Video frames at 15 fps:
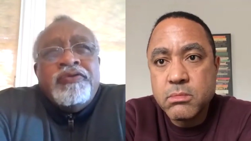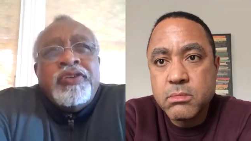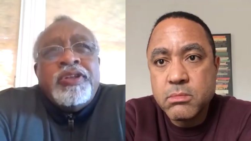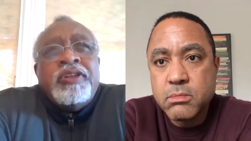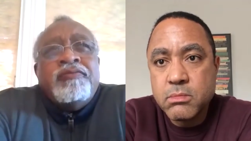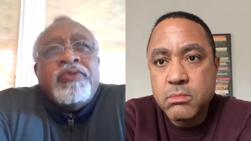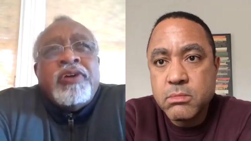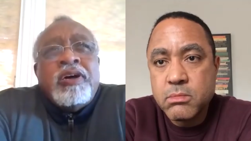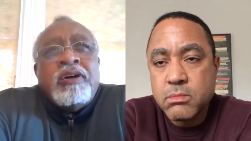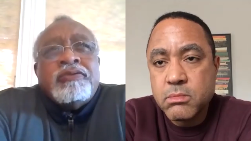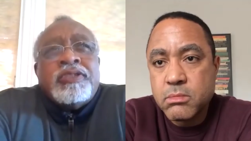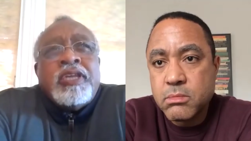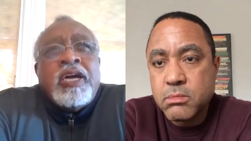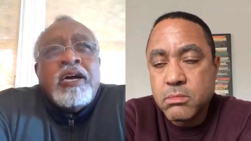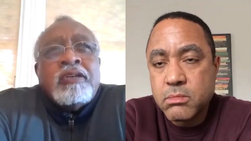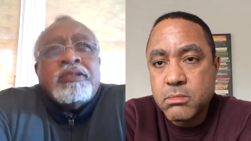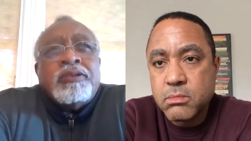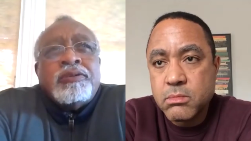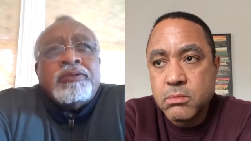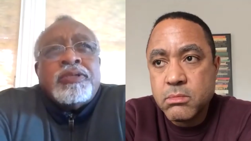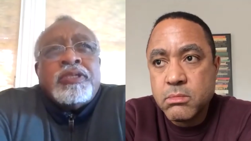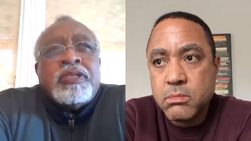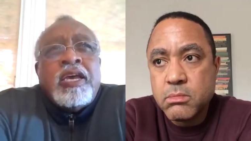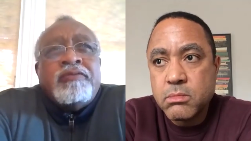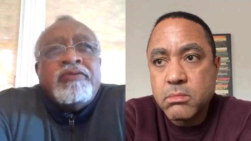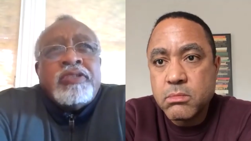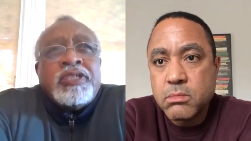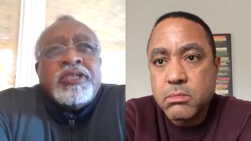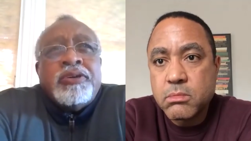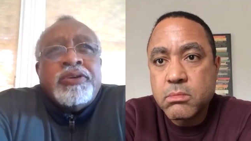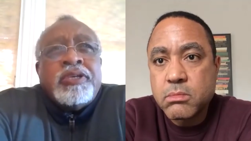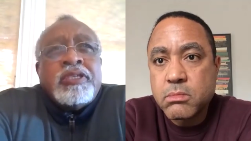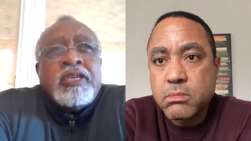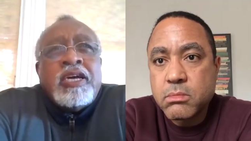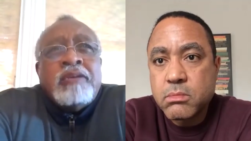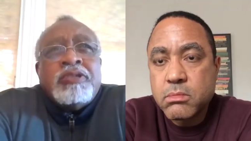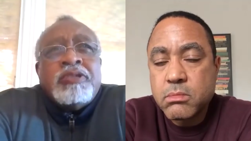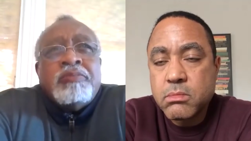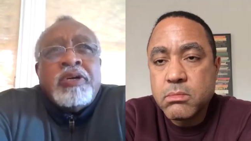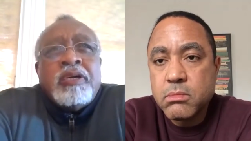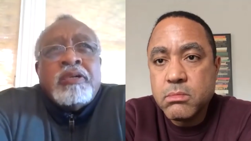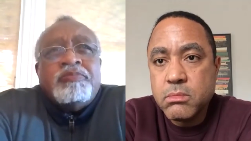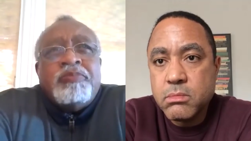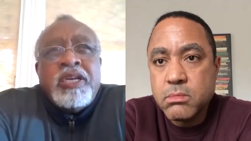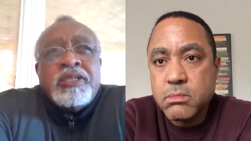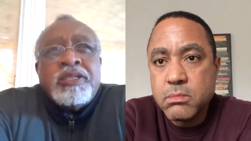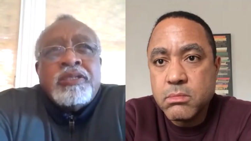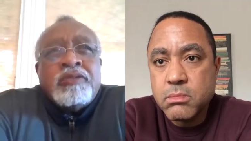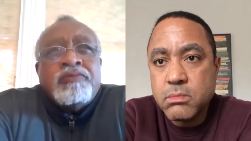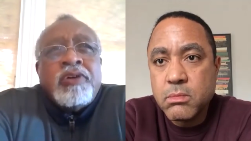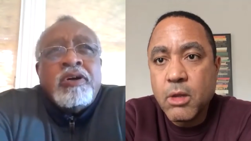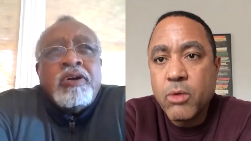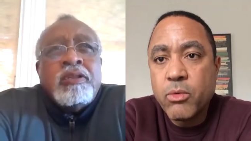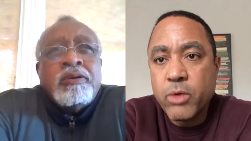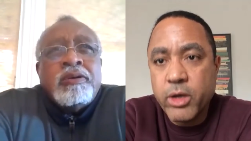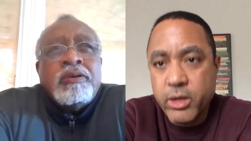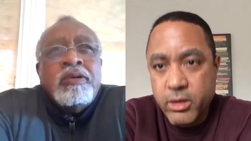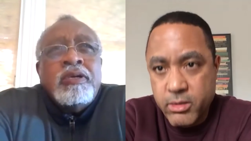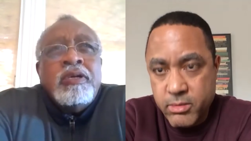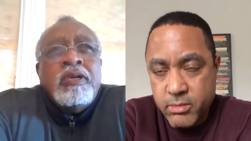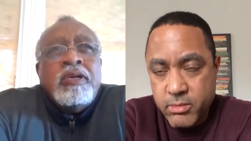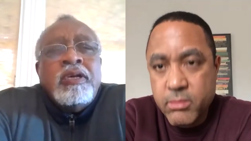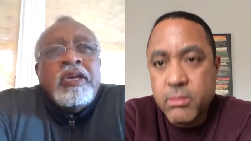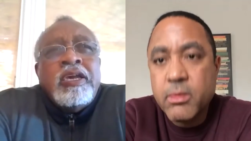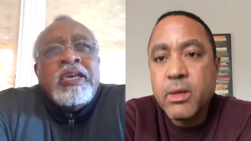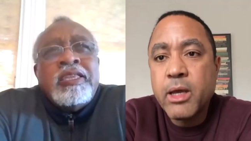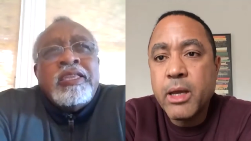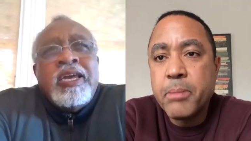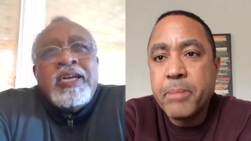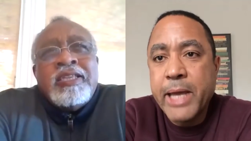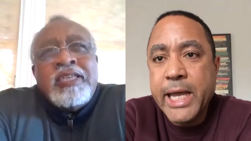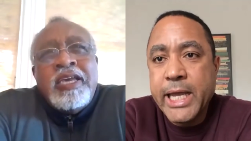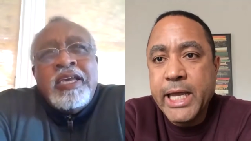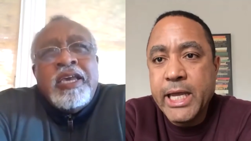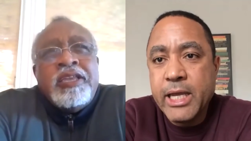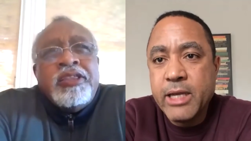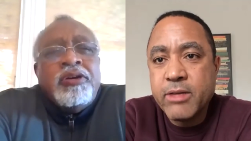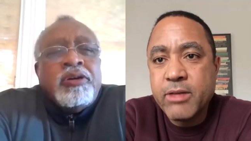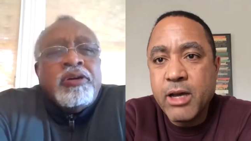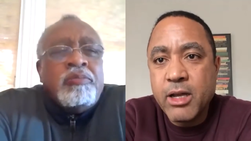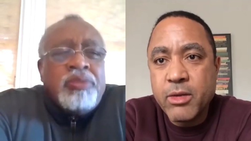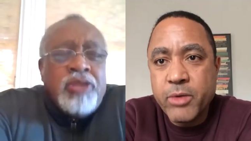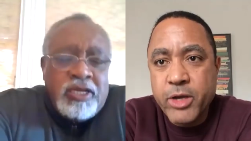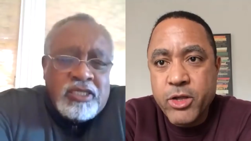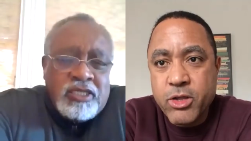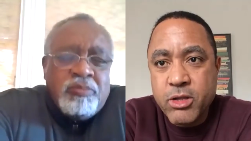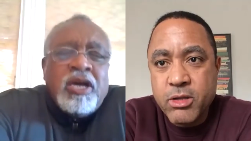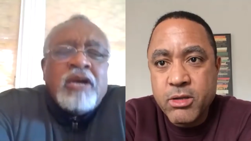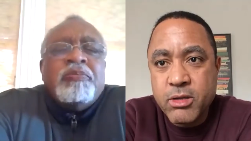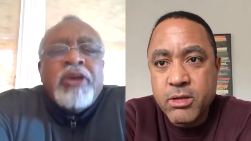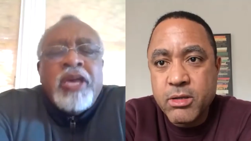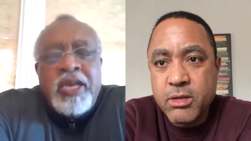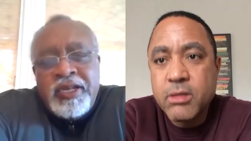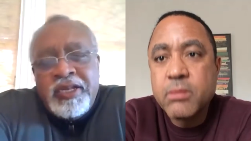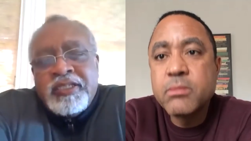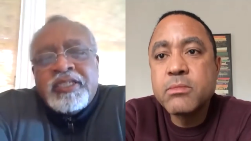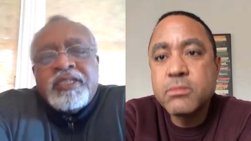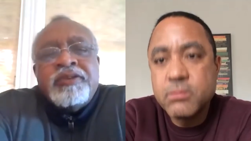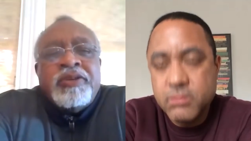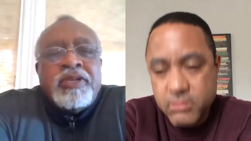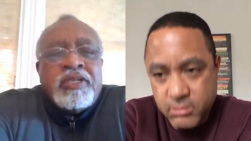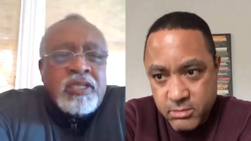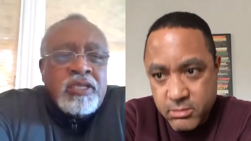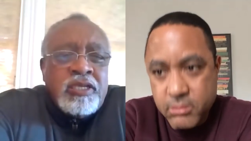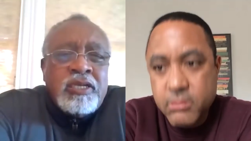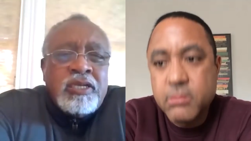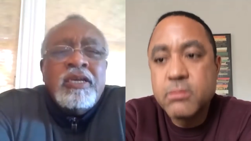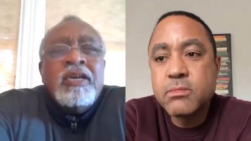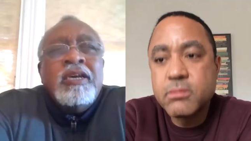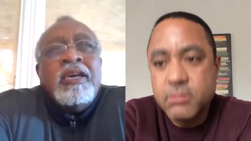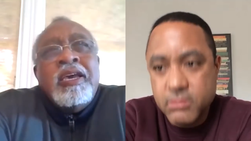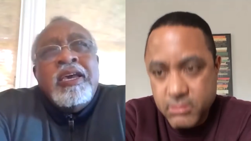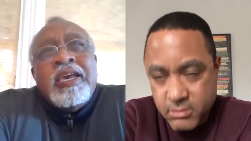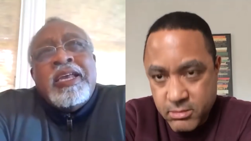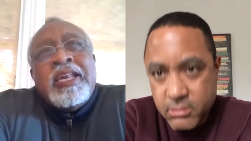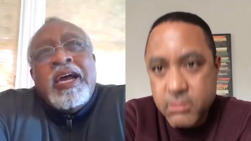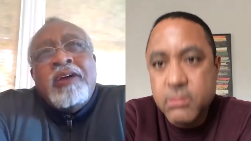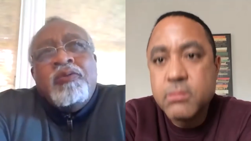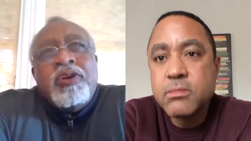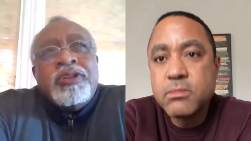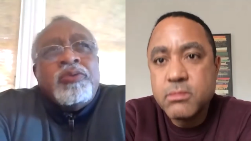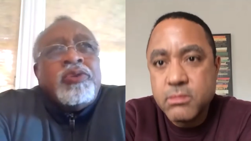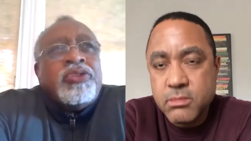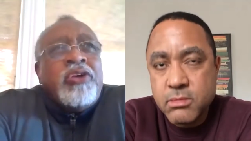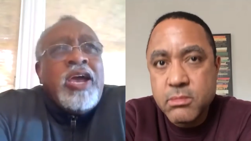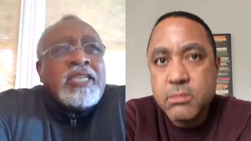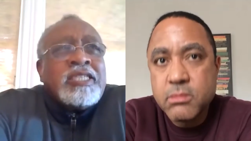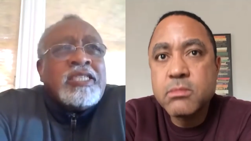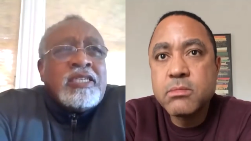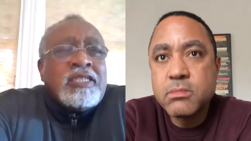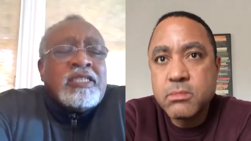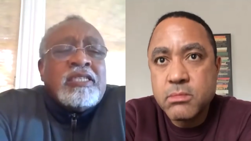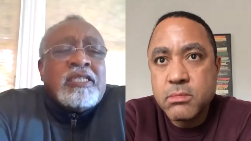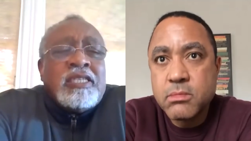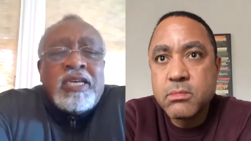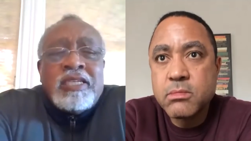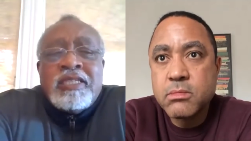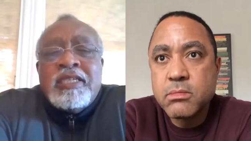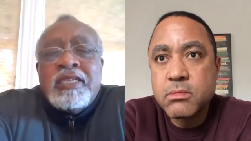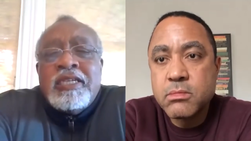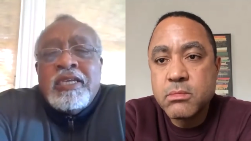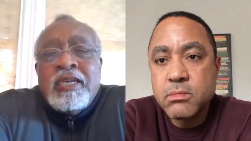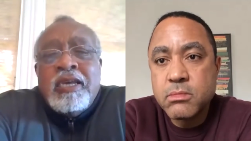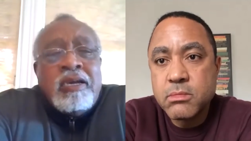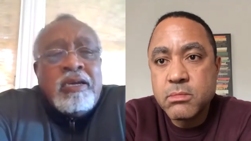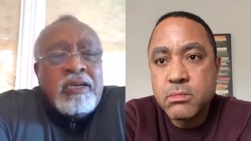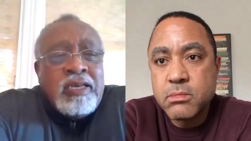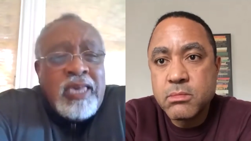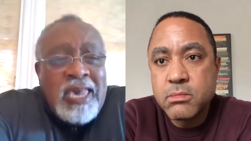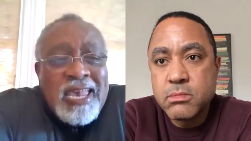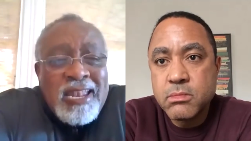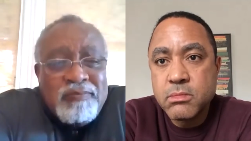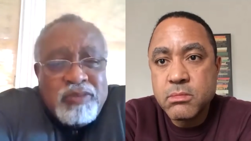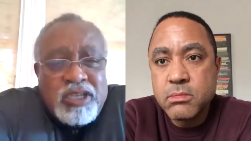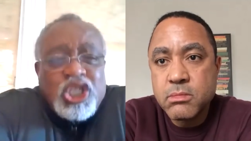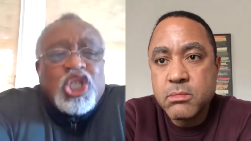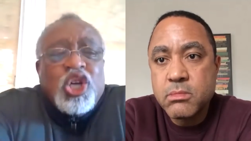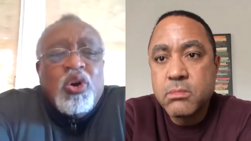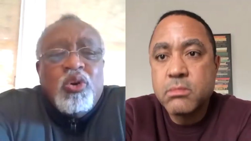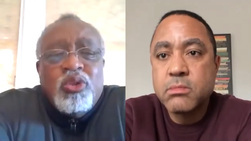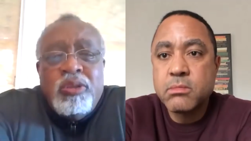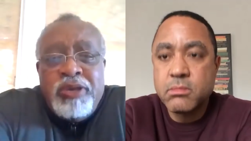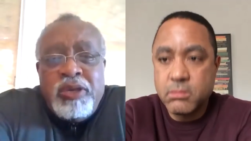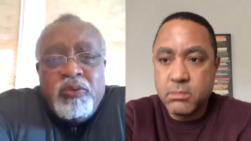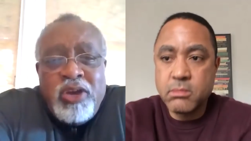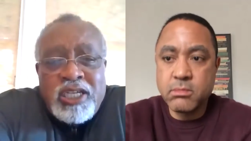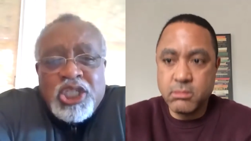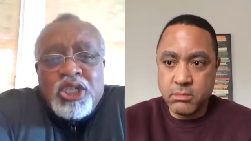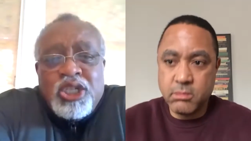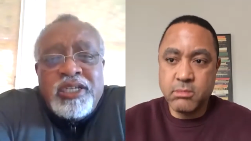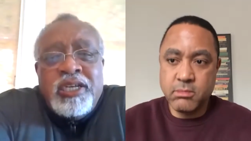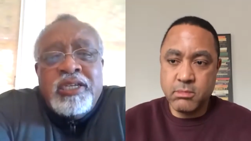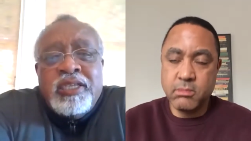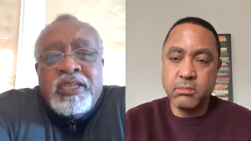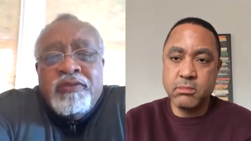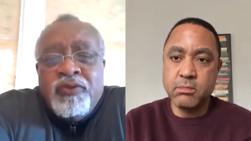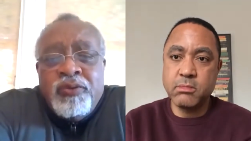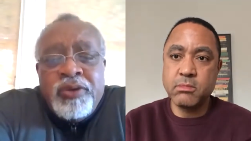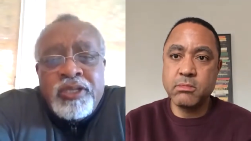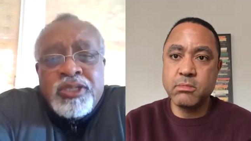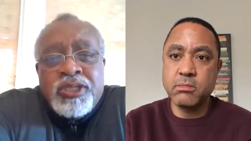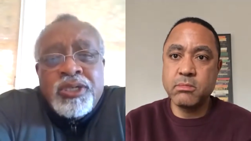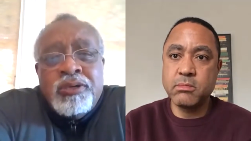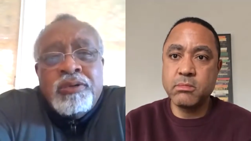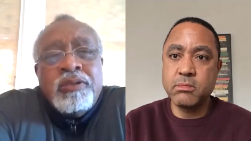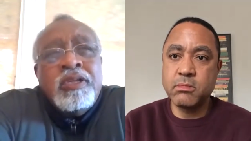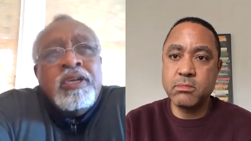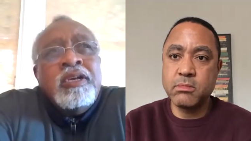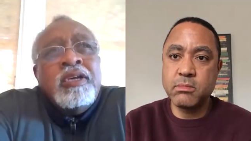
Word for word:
Speaker 1: it involves doctors having stereotypes about patients of color right. and pain, not taking their complaints about pain as seriously. And I wonder whether access to testing uh, can be shown to be racially differential.